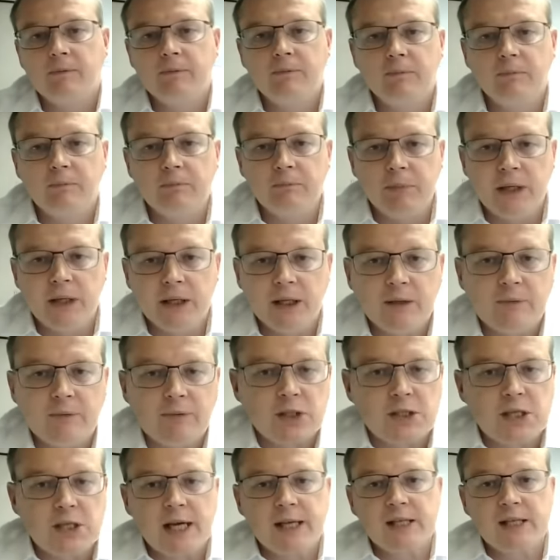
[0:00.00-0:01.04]
Many of the
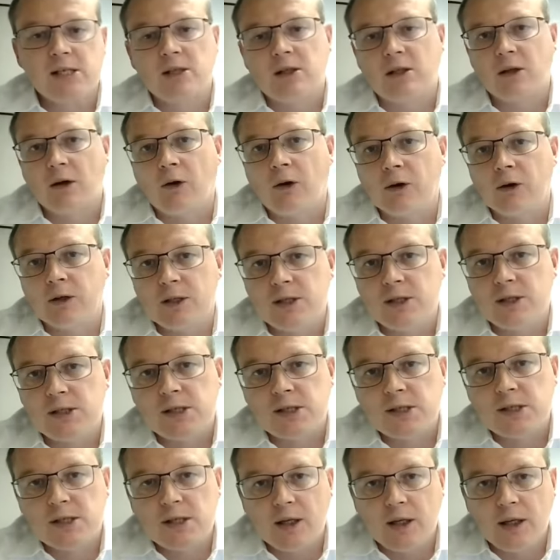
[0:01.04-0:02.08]
tax
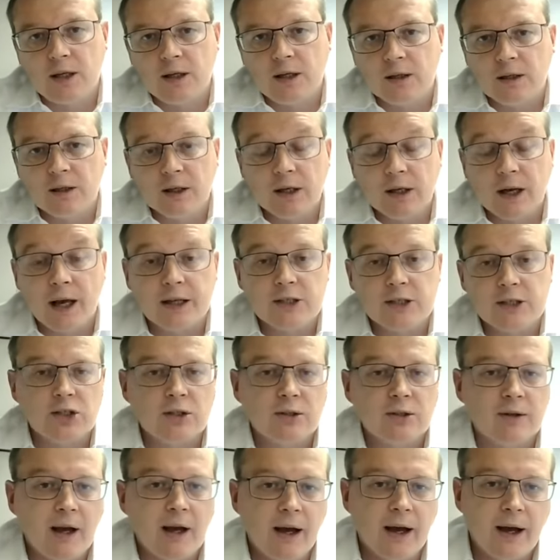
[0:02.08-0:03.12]
authorities in
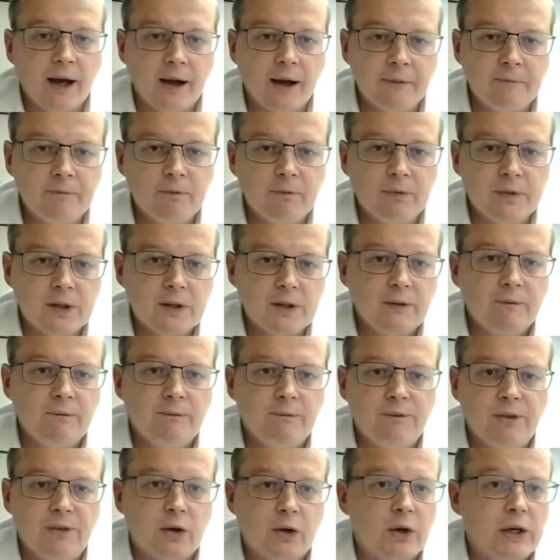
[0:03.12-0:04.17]
Asia are
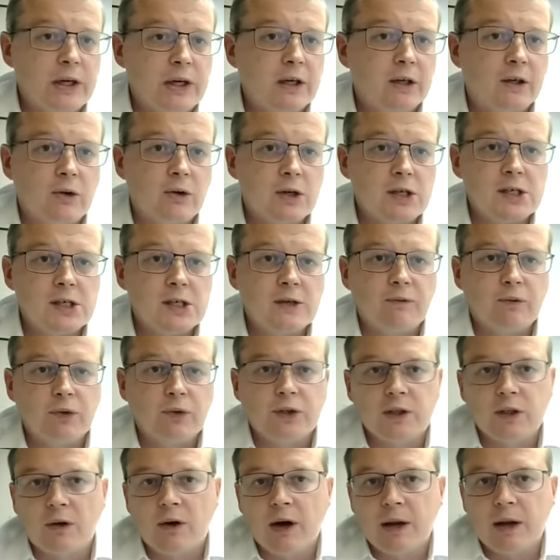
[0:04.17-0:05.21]
very aggressive with
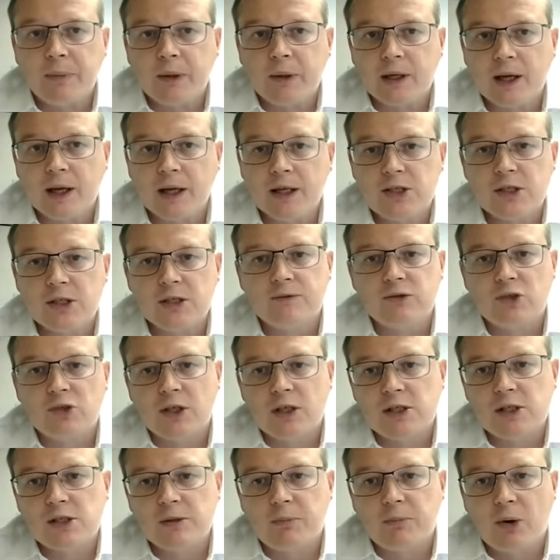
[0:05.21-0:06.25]
their application of
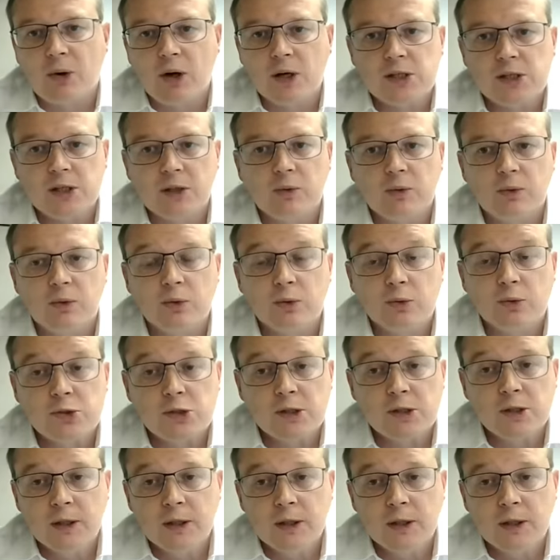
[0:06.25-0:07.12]
transfer pricing rules.